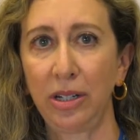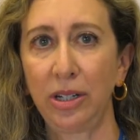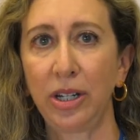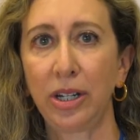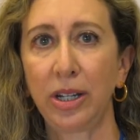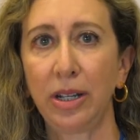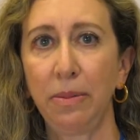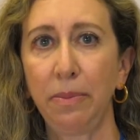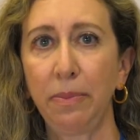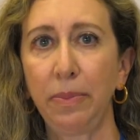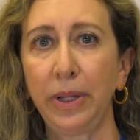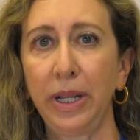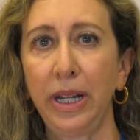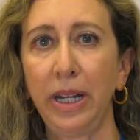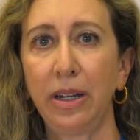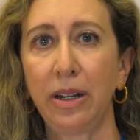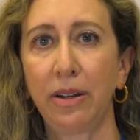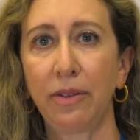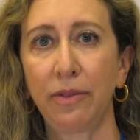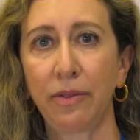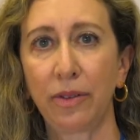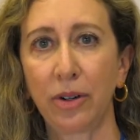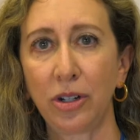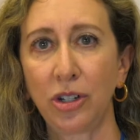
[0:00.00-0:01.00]
to complete
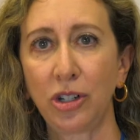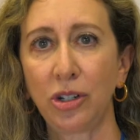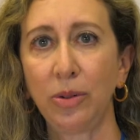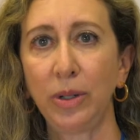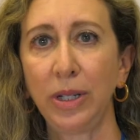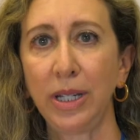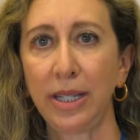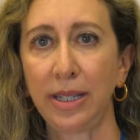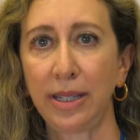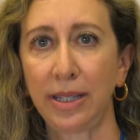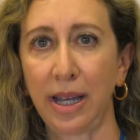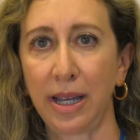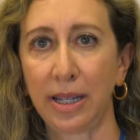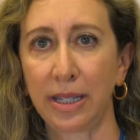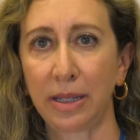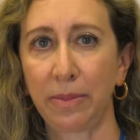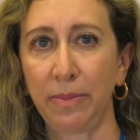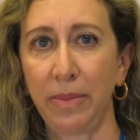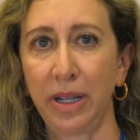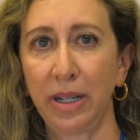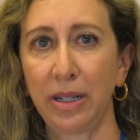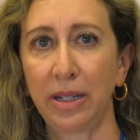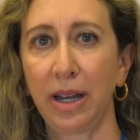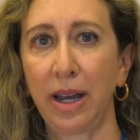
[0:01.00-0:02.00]
a virtual
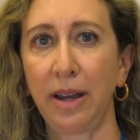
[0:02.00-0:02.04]
assessment